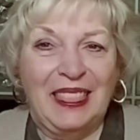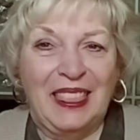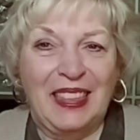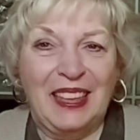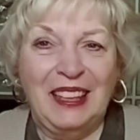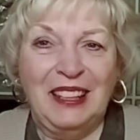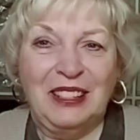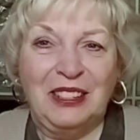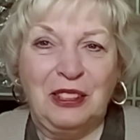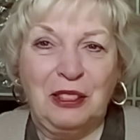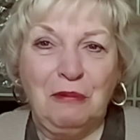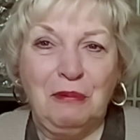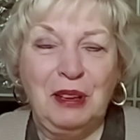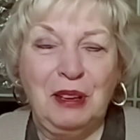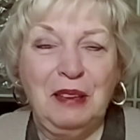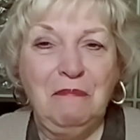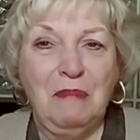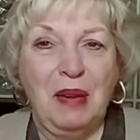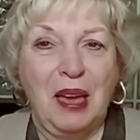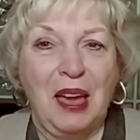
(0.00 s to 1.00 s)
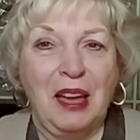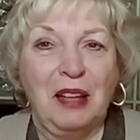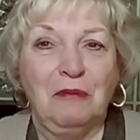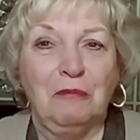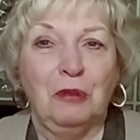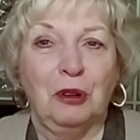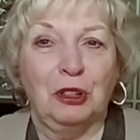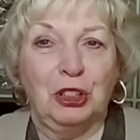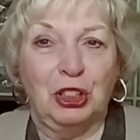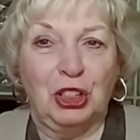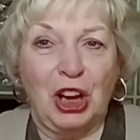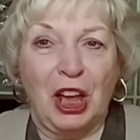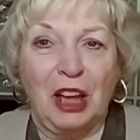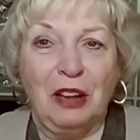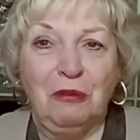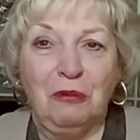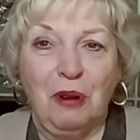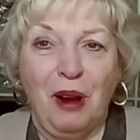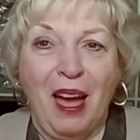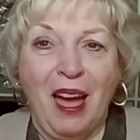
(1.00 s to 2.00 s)
these 3 men were
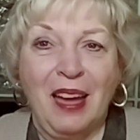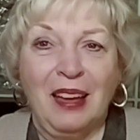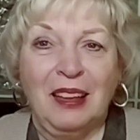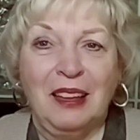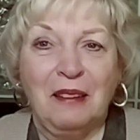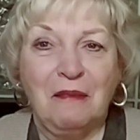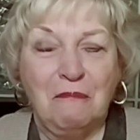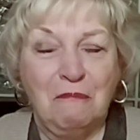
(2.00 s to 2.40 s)
Shadrach,